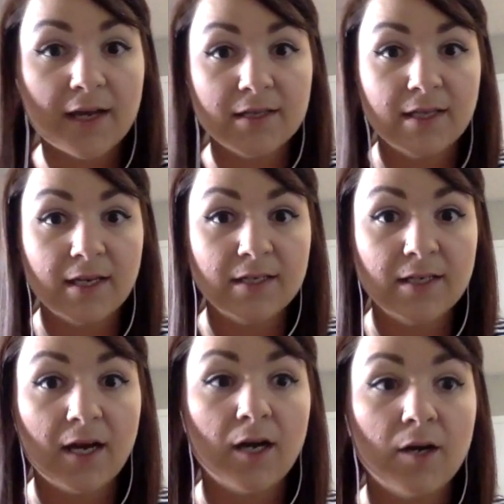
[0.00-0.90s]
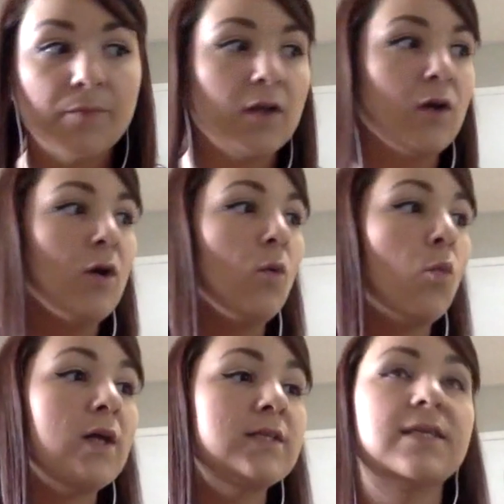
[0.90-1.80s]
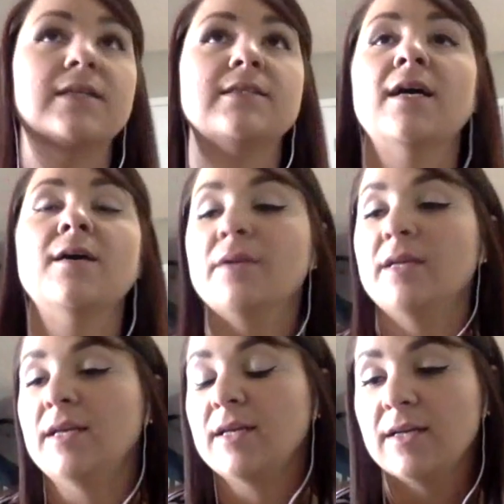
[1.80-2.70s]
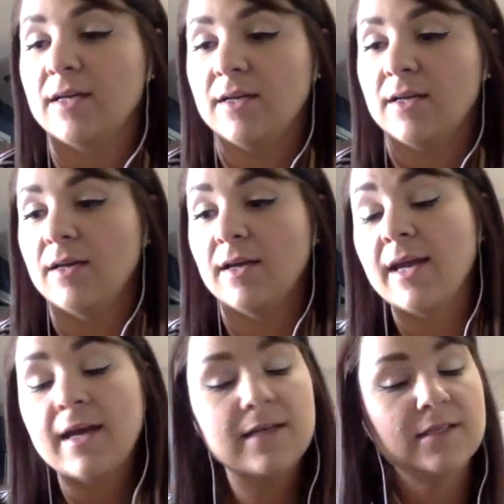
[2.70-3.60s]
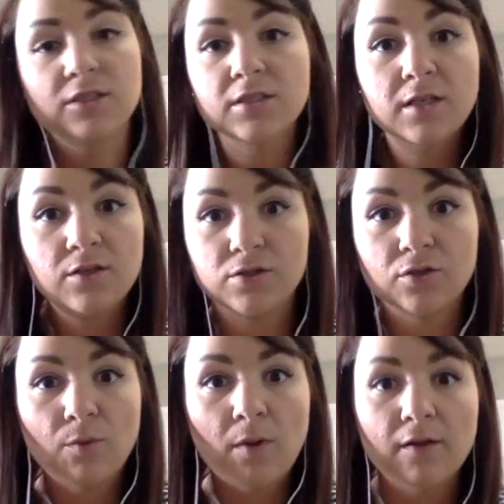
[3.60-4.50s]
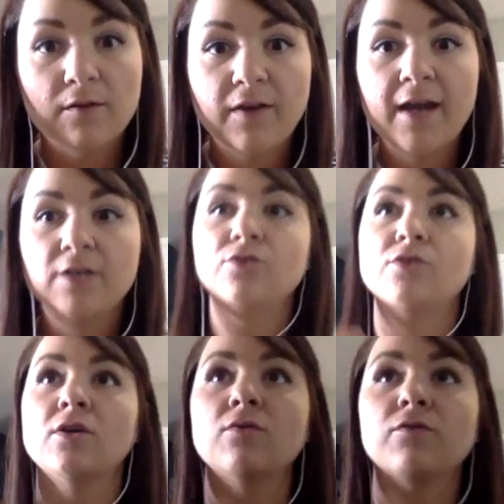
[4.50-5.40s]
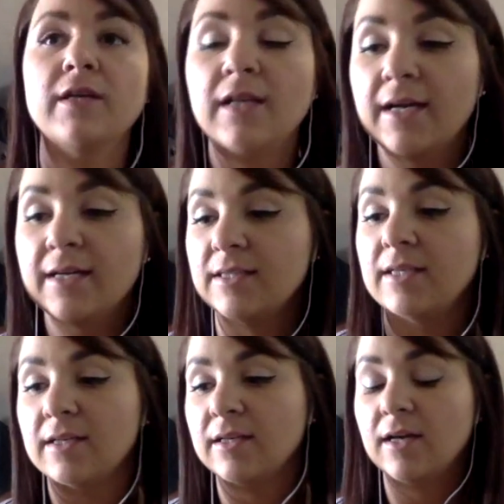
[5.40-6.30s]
then once that's happening, again, it's just another snowball effect. You start realizing,